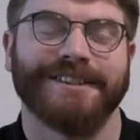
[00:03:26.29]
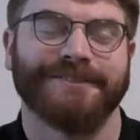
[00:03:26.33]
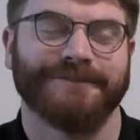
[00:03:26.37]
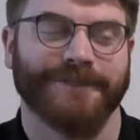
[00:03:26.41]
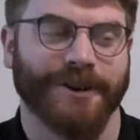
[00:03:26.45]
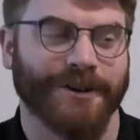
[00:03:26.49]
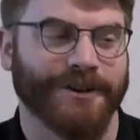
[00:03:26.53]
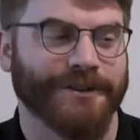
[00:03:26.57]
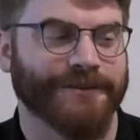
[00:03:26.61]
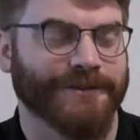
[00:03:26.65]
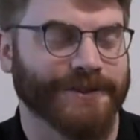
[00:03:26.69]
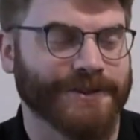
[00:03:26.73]

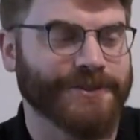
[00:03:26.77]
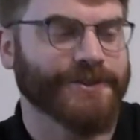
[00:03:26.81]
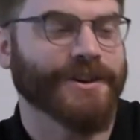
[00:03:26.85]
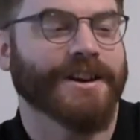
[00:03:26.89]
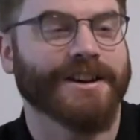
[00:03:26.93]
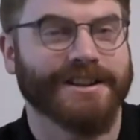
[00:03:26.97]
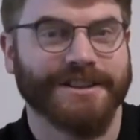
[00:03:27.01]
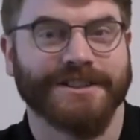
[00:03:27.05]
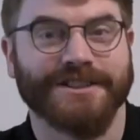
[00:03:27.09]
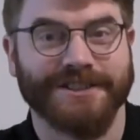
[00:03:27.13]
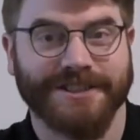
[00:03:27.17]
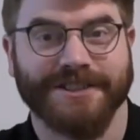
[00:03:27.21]
very
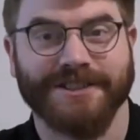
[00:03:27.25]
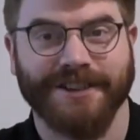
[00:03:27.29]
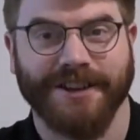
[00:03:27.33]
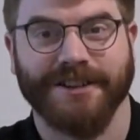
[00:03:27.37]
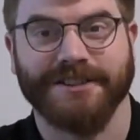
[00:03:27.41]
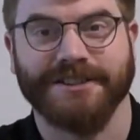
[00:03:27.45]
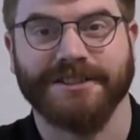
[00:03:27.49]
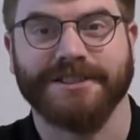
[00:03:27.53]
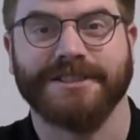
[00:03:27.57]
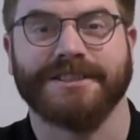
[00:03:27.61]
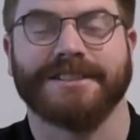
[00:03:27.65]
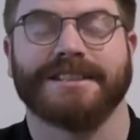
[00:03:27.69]
frustrated, and
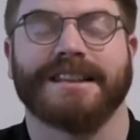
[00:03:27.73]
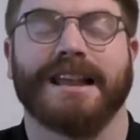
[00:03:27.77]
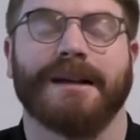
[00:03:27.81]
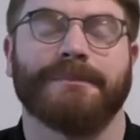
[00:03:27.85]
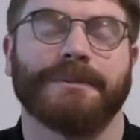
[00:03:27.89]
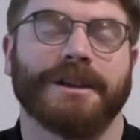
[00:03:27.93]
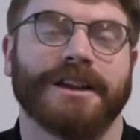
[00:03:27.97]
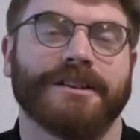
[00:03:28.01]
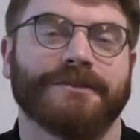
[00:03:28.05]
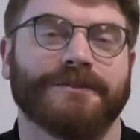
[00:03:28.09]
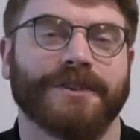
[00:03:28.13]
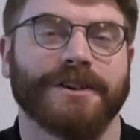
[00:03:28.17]
start
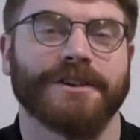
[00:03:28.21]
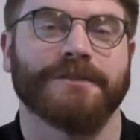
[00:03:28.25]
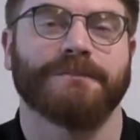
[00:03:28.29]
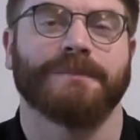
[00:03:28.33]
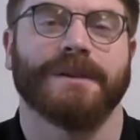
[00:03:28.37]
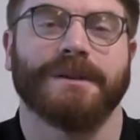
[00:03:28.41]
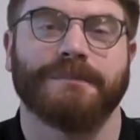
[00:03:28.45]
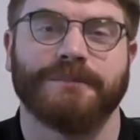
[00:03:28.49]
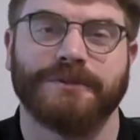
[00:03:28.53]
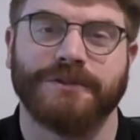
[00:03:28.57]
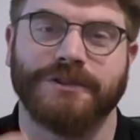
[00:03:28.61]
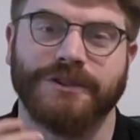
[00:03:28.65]
slamming it in front of people.